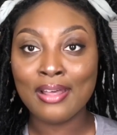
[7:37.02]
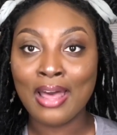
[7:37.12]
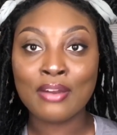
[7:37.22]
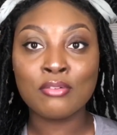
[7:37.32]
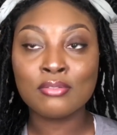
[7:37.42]

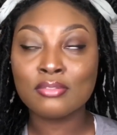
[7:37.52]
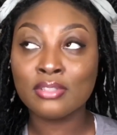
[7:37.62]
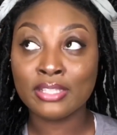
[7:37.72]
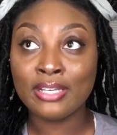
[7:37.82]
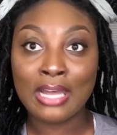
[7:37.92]
I don't,
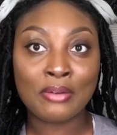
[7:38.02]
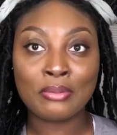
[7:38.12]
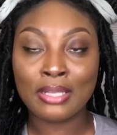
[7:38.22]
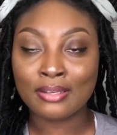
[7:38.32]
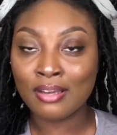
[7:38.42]
again, I don't
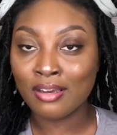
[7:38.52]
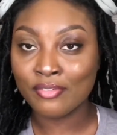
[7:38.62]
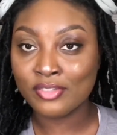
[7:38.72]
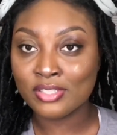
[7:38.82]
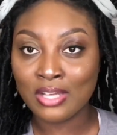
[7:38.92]
like
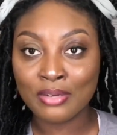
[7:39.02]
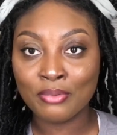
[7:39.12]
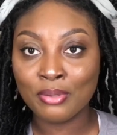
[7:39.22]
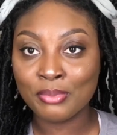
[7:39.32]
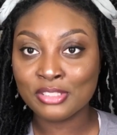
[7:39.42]
coffee, so I don't
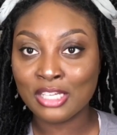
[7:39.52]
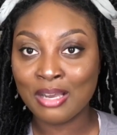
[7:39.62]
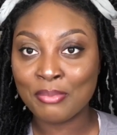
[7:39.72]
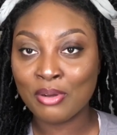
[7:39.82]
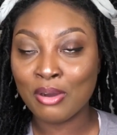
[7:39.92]
know what
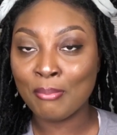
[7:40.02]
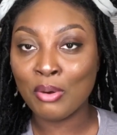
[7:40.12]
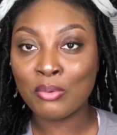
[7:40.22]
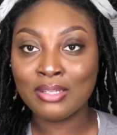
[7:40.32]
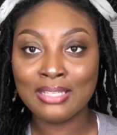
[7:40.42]
y'all do. A
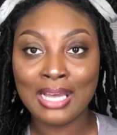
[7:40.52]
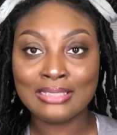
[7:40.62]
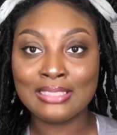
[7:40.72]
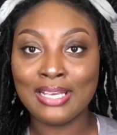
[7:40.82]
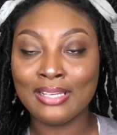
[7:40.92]
mocha
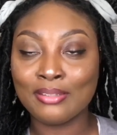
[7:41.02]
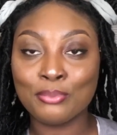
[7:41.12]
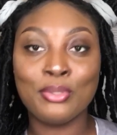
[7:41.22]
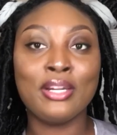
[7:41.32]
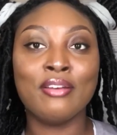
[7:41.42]
latte,
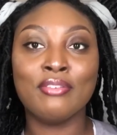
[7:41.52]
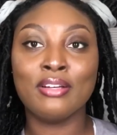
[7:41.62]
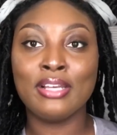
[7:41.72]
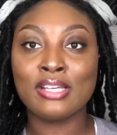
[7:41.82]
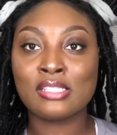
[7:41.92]

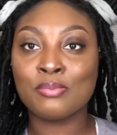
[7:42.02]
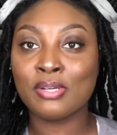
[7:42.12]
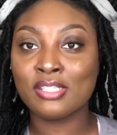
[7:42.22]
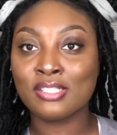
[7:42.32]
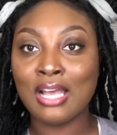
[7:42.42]
whatever,
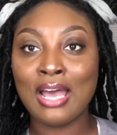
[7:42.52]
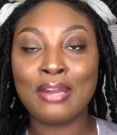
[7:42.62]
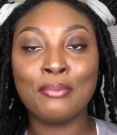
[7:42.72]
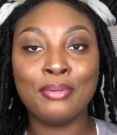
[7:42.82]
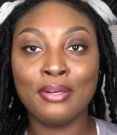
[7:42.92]
espresso, I
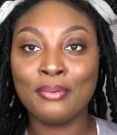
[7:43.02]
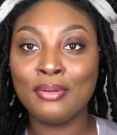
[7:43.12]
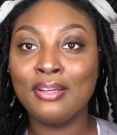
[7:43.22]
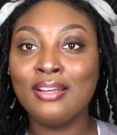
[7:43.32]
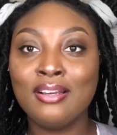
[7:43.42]
don't know.
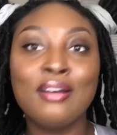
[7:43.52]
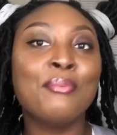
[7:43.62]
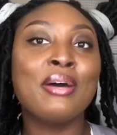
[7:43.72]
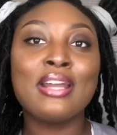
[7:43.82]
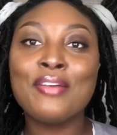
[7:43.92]

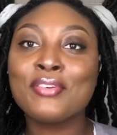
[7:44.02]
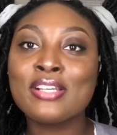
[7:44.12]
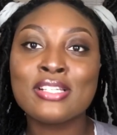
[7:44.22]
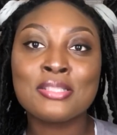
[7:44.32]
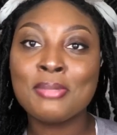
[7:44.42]
Whatever
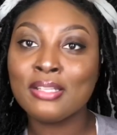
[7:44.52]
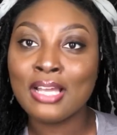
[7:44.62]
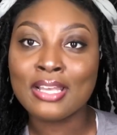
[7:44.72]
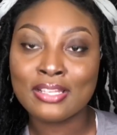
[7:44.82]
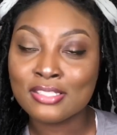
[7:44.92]
it smelled
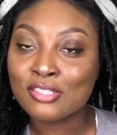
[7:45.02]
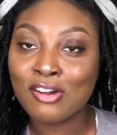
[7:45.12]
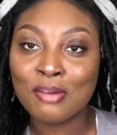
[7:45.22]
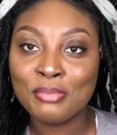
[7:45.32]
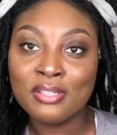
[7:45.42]
like in
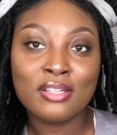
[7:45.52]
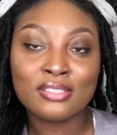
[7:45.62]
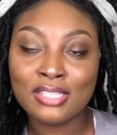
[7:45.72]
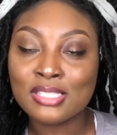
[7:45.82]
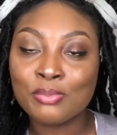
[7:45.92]
Starbucks,
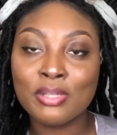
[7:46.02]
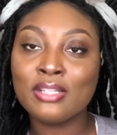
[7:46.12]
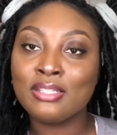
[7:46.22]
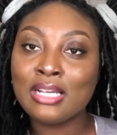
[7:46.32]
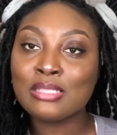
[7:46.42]
that's what,
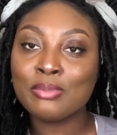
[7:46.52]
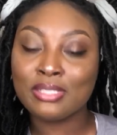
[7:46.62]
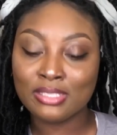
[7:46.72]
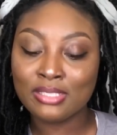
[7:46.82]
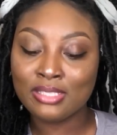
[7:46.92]
that's what
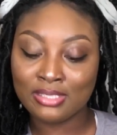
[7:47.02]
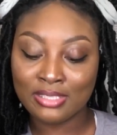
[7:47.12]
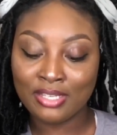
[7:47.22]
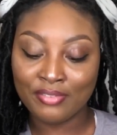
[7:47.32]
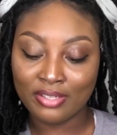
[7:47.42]
this is
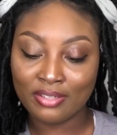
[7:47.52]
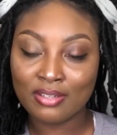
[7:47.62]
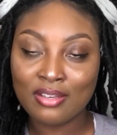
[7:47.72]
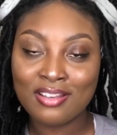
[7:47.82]
giving.